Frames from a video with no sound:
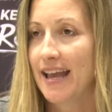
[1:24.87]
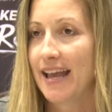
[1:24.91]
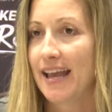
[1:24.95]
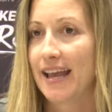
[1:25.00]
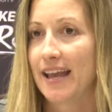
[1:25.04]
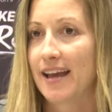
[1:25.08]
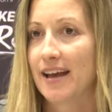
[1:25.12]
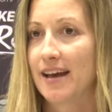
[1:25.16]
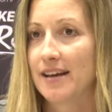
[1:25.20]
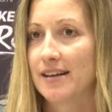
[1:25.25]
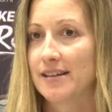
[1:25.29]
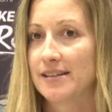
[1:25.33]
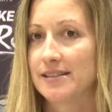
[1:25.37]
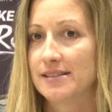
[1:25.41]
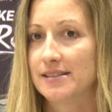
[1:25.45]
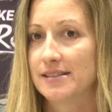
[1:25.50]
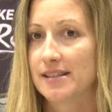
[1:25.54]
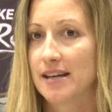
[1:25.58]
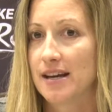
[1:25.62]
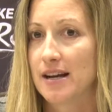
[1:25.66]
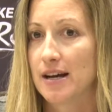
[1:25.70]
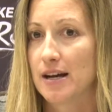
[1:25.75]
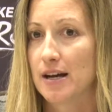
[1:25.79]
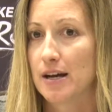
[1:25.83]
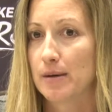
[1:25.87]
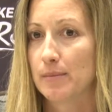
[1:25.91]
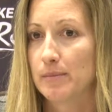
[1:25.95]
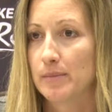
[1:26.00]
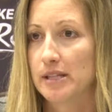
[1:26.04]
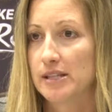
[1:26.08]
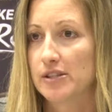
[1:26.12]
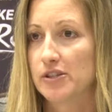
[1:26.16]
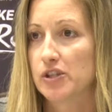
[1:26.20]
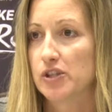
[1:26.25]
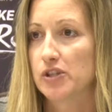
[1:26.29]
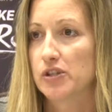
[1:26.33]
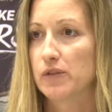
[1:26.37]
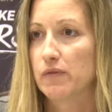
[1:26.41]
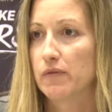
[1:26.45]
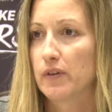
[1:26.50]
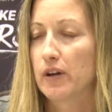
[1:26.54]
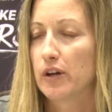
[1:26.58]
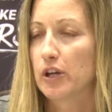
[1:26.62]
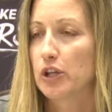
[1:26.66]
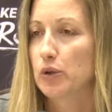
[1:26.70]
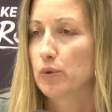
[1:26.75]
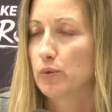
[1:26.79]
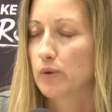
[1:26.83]
And it's just a
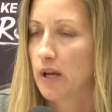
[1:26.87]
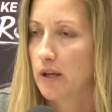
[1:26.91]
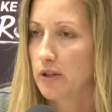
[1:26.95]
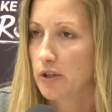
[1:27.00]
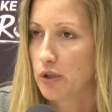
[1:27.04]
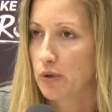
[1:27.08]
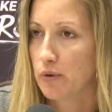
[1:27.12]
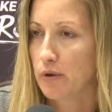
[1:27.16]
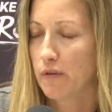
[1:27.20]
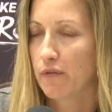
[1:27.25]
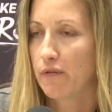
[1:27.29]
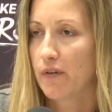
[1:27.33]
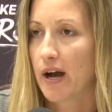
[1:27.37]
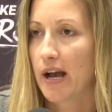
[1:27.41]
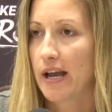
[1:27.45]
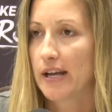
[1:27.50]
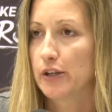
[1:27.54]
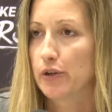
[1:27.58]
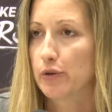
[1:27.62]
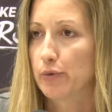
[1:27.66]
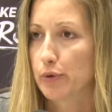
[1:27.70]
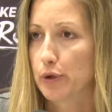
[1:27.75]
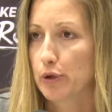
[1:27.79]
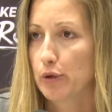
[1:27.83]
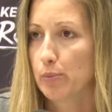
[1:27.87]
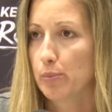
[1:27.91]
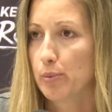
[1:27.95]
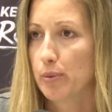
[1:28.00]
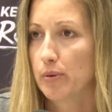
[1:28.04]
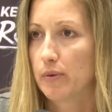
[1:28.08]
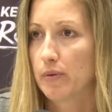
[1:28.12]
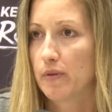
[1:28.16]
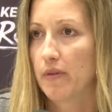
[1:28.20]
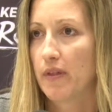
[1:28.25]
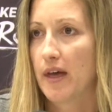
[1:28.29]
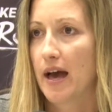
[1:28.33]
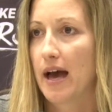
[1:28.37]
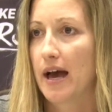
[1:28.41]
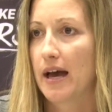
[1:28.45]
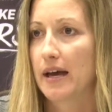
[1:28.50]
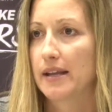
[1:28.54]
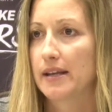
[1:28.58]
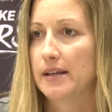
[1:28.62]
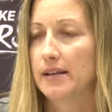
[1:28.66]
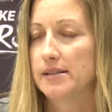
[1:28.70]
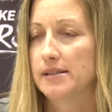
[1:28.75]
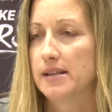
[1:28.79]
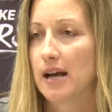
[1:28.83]
very unified group
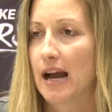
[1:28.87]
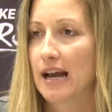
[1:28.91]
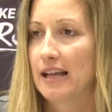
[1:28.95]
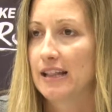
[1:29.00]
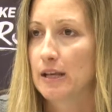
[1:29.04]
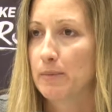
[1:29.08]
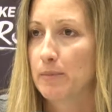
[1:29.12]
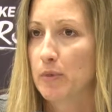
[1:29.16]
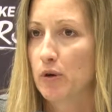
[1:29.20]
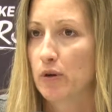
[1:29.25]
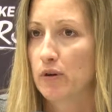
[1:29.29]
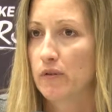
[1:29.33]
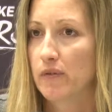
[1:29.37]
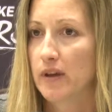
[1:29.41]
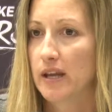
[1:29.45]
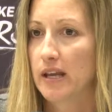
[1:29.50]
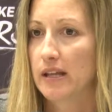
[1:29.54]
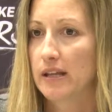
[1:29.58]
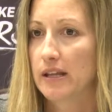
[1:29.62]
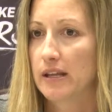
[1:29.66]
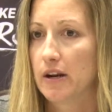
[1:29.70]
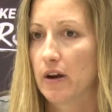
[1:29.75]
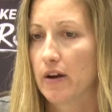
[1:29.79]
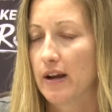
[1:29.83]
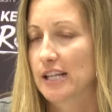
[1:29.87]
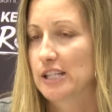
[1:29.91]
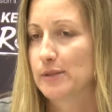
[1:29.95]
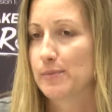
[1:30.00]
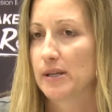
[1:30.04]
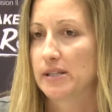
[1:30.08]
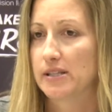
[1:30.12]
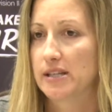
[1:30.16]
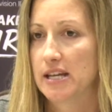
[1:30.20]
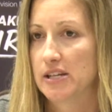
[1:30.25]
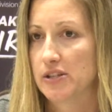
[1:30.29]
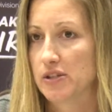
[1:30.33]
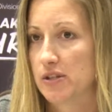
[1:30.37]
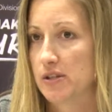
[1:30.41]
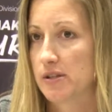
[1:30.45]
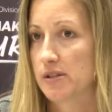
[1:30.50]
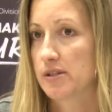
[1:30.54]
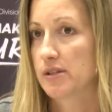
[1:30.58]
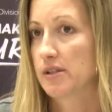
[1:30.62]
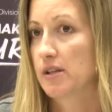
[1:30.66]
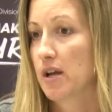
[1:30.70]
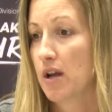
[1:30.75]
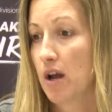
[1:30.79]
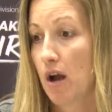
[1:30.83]
that is highly motivated. Our
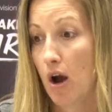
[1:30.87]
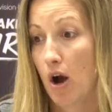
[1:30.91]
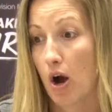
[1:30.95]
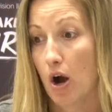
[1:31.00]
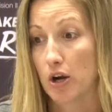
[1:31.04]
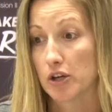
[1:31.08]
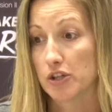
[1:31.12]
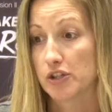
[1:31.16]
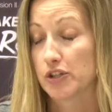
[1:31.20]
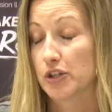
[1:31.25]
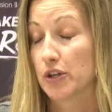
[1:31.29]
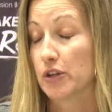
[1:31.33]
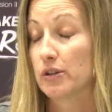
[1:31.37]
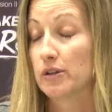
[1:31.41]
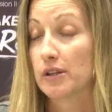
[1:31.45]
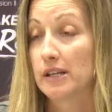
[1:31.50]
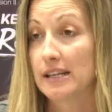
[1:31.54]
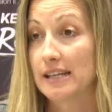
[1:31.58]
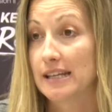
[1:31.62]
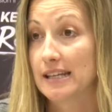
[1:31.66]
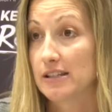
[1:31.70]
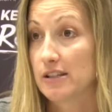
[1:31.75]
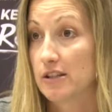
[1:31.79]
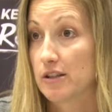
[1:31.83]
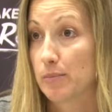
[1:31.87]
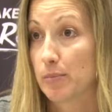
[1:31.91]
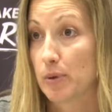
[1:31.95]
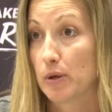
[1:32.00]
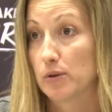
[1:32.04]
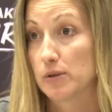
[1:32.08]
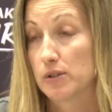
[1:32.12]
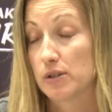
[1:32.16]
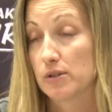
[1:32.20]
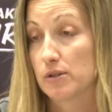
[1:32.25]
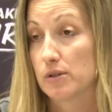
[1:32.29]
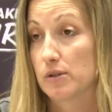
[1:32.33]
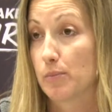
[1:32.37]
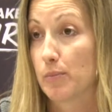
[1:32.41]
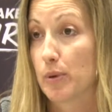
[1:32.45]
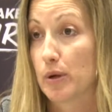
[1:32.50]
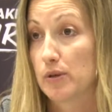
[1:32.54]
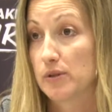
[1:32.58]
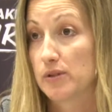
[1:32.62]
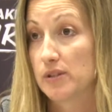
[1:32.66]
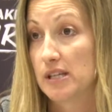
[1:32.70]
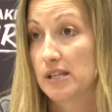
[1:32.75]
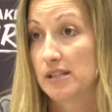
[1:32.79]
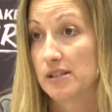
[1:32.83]
expectations are certainly to get to the
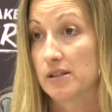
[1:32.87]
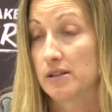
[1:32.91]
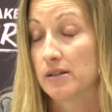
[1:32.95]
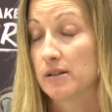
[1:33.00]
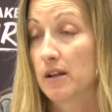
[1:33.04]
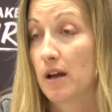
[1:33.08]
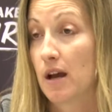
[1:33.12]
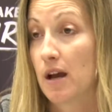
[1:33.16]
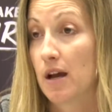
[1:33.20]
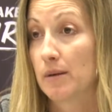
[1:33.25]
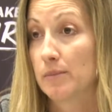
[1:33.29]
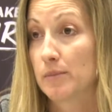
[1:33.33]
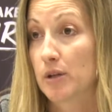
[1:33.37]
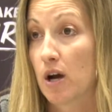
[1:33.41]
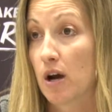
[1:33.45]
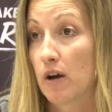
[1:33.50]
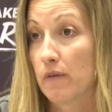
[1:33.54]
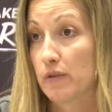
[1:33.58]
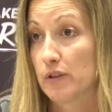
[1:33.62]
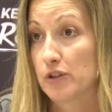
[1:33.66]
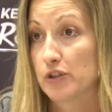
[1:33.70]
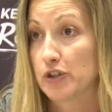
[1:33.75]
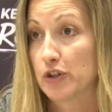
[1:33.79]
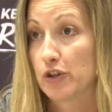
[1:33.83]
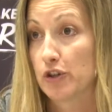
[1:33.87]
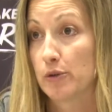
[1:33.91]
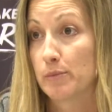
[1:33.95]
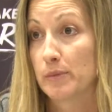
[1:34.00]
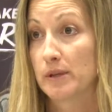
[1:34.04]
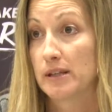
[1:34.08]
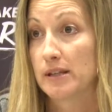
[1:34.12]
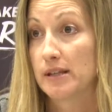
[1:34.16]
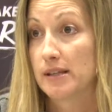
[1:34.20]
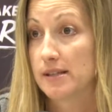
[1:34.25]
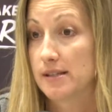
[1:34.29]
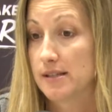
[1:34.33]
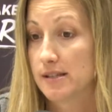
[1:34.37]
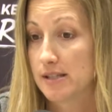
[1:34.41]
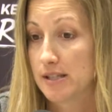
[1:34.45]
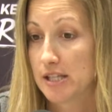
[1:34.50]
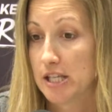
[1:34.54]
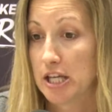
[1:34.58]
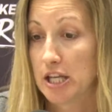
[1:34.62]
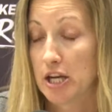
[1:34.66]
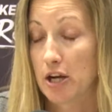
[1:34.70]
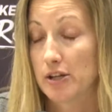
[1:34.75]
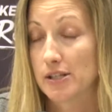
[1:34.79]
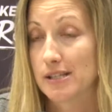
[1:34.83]
postseason. Conference tournament is
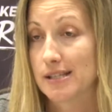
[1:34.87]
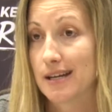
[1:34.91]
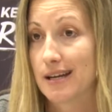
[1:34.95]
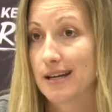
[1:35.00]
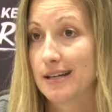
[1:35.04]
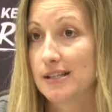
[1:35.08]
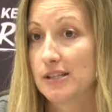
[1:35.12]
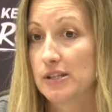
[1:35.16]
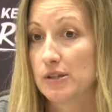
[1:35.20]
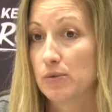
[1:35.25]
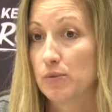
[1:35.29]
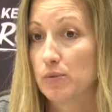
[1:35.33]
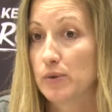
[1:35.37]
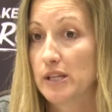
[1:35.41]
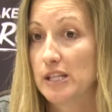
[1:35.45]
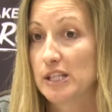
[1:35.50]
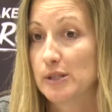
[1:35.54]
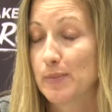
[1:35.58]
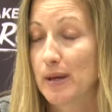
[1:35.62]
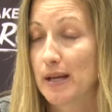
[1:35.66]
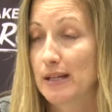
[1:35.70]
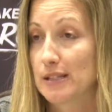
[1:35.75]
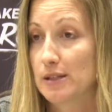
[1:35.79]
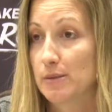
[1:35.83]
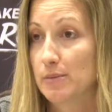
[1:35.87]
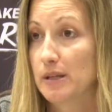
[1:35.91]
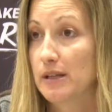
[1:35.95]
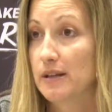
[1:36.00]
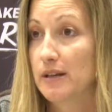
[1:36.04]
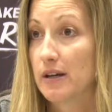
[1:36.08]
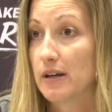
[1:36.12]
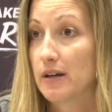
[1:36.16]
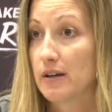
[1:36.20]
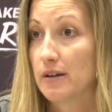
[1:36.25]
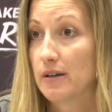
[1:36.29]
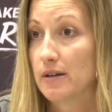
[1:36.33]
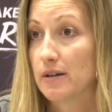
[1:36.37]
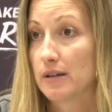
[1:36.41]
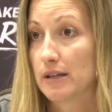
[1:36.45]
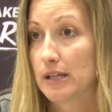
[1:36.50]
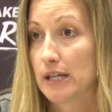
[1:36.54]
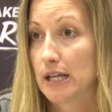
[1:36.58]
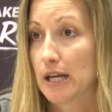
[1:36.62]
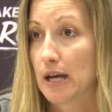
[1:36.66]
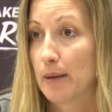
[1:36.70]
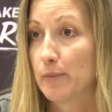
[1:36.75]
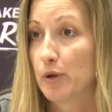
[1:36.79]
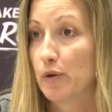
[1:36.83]
in our sights, and we expect to be there
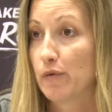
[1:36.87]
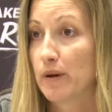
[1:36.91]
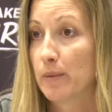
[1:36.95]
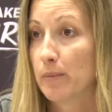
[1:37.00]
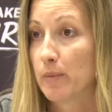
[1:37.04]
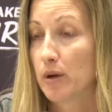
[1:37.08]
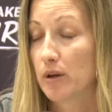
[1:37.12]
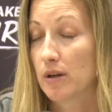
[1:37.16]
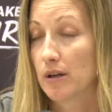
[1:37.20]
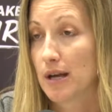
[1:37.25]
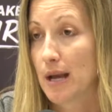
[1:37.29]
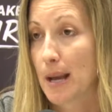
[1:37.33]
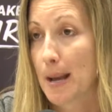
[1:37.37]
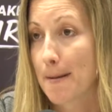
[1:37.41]
come November.